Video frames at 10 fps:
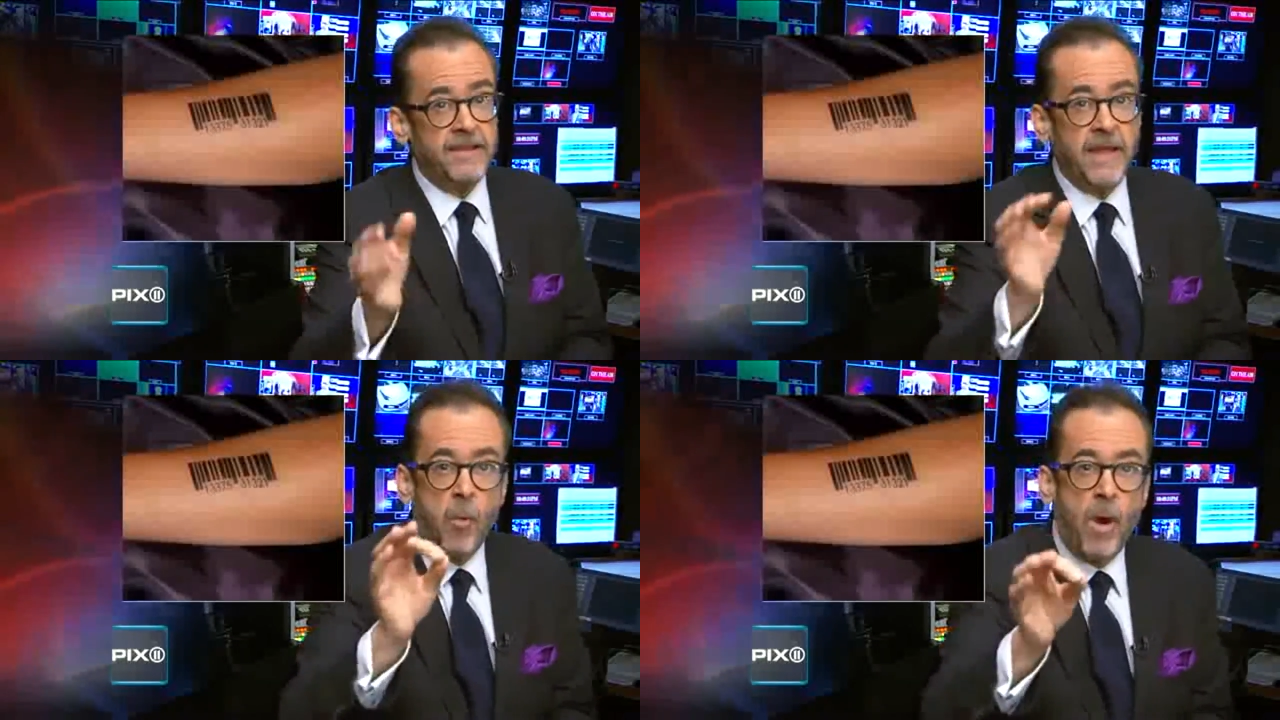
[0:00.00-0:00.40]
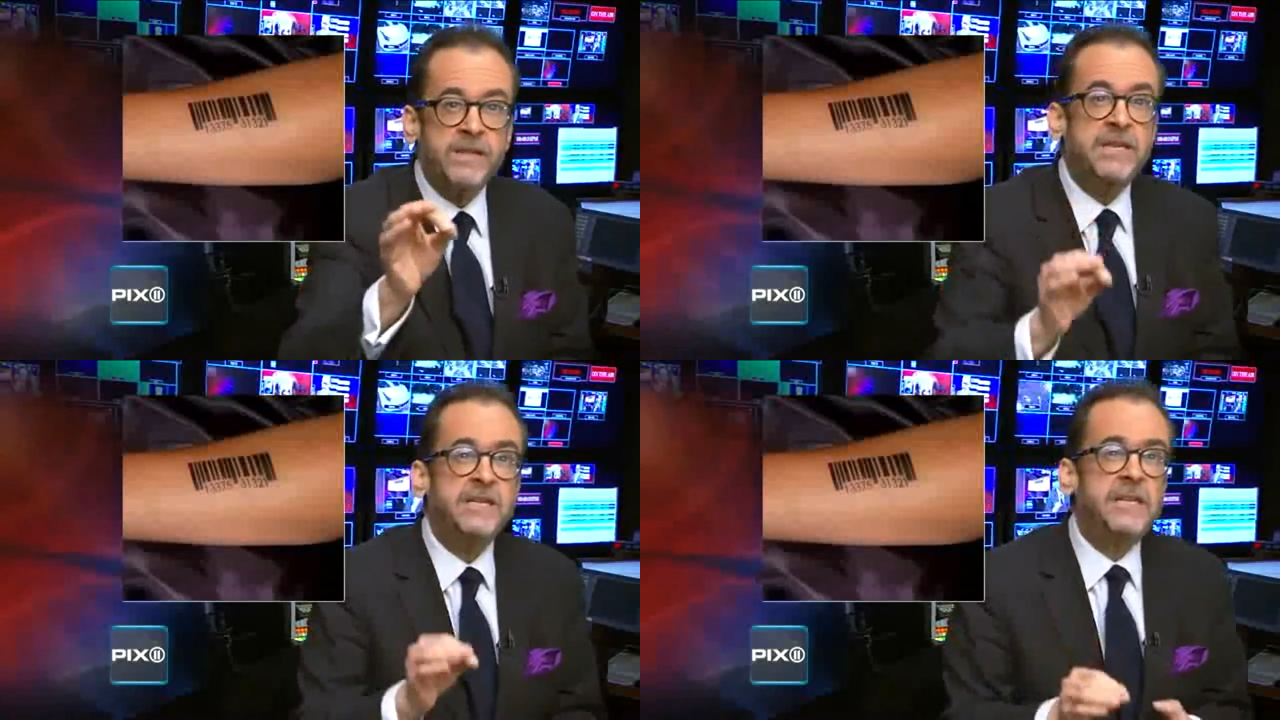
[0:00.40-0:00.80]
Then
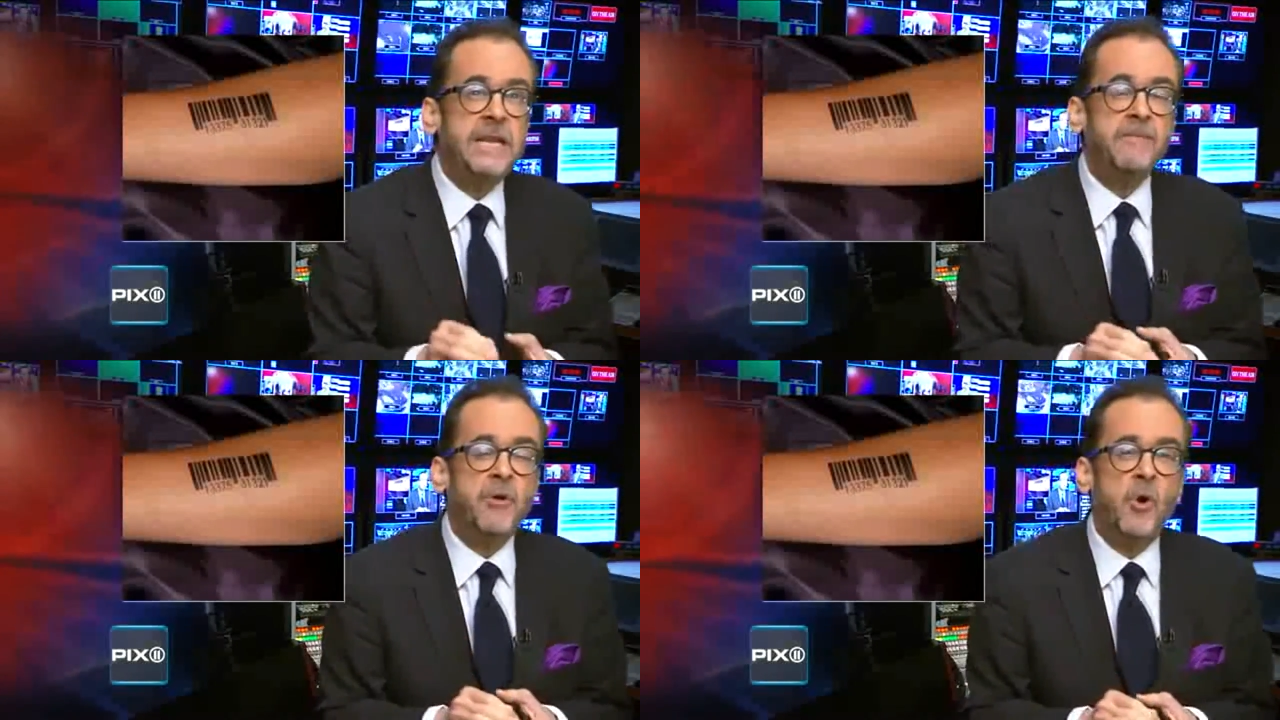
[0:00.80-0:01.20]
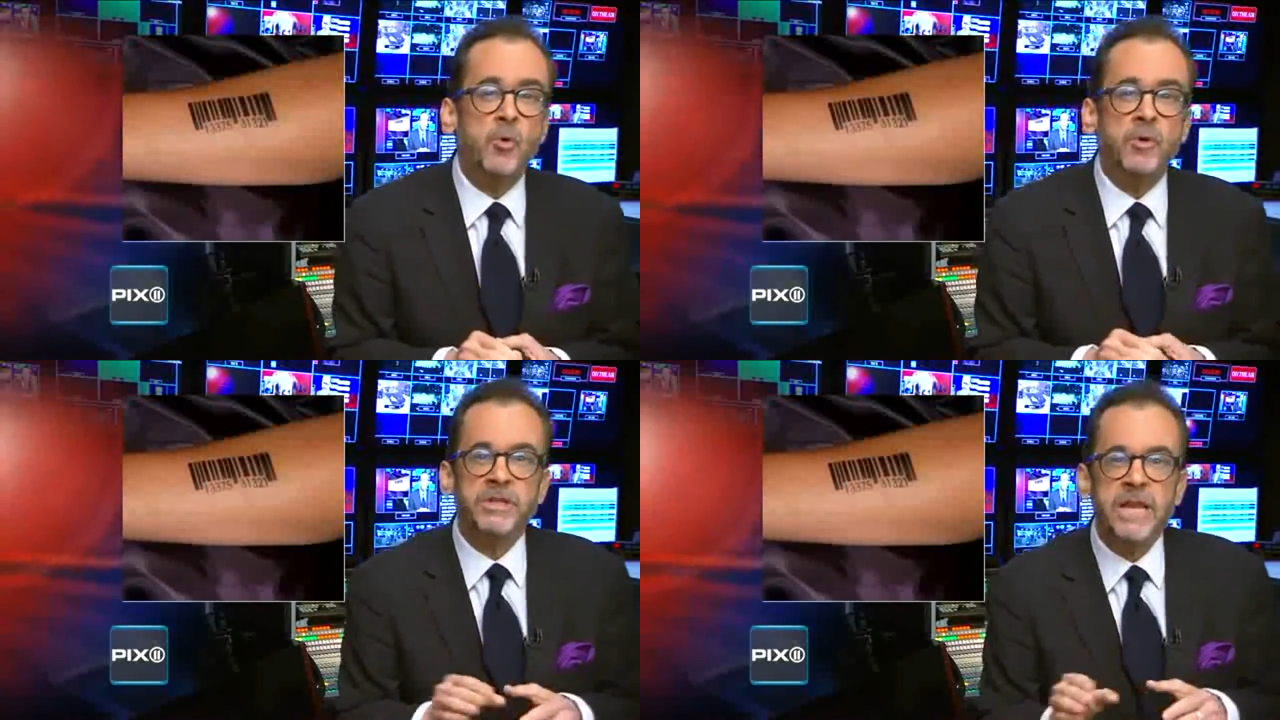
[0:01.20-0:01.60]
once it's deemed
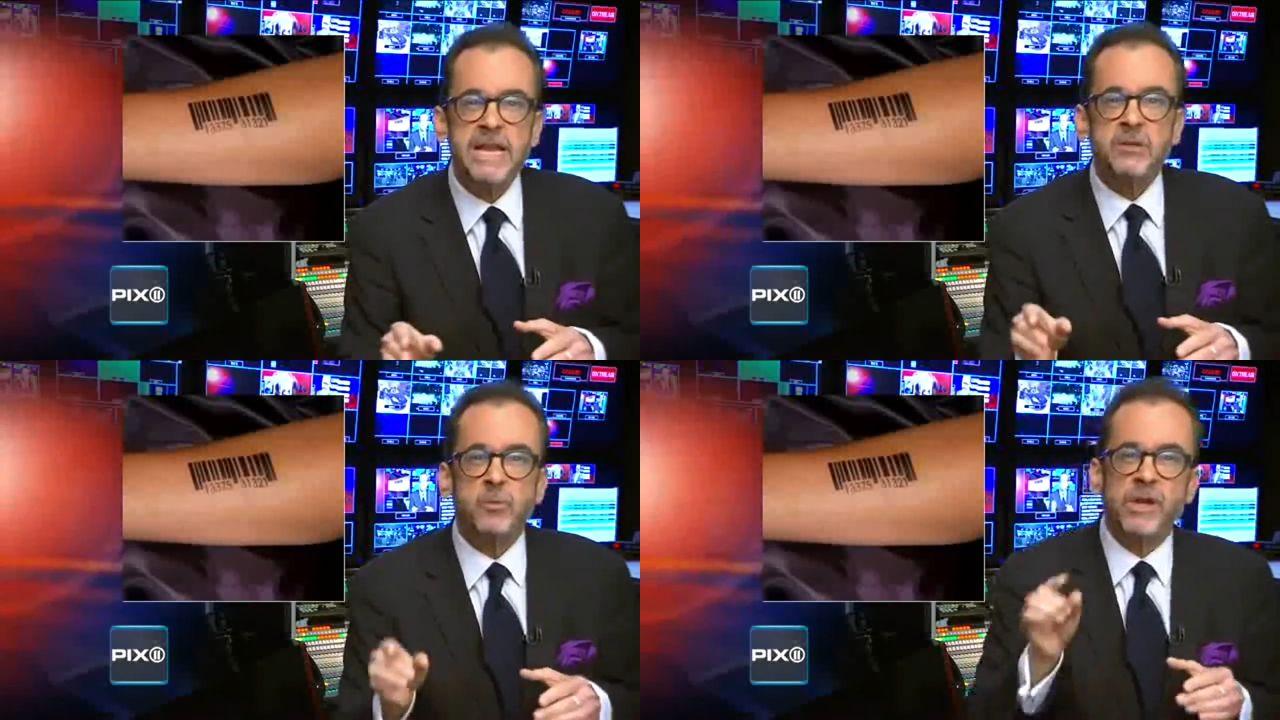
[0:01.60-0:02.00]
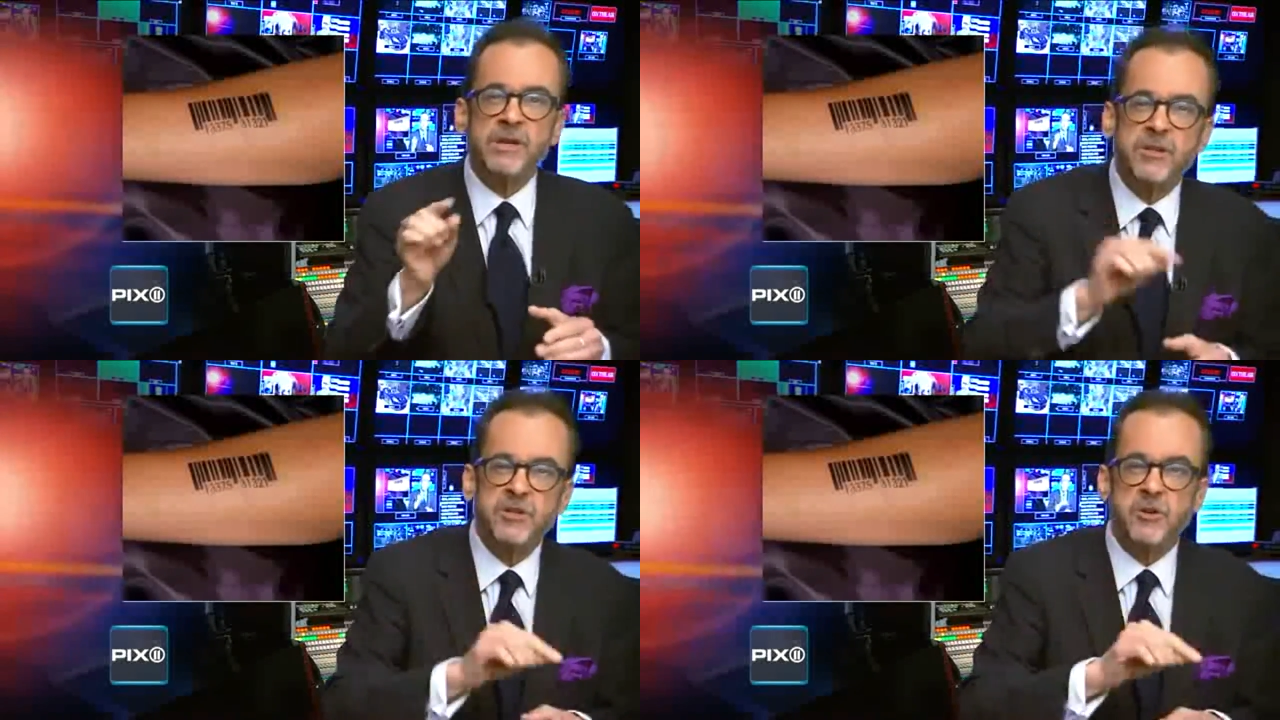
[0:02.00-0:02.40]
cool, teens will
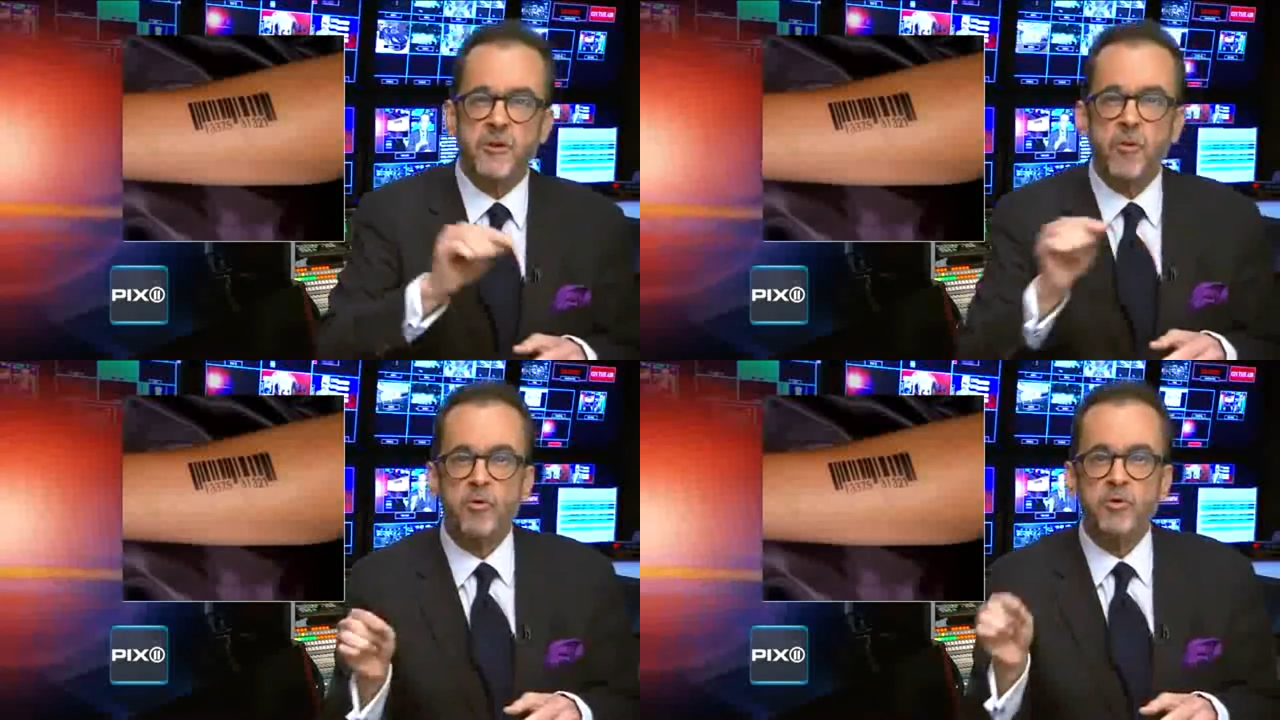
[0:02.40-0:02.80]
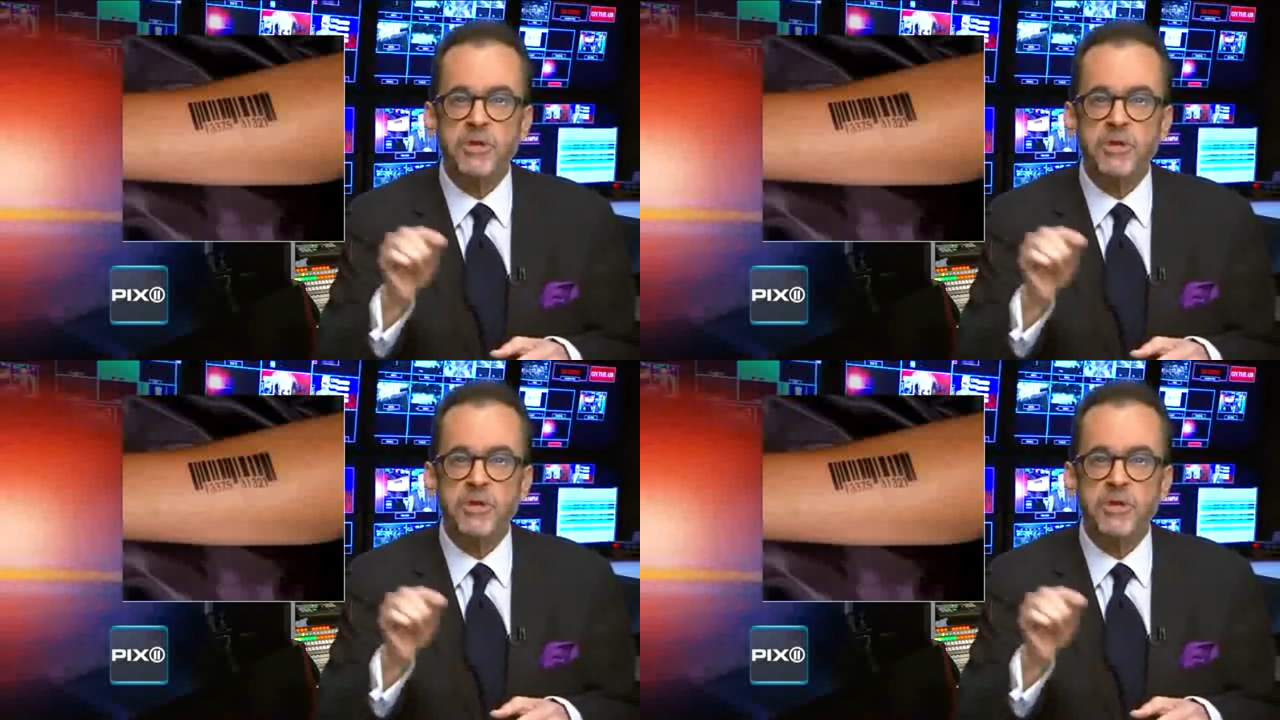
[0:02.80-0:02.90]
insist on their own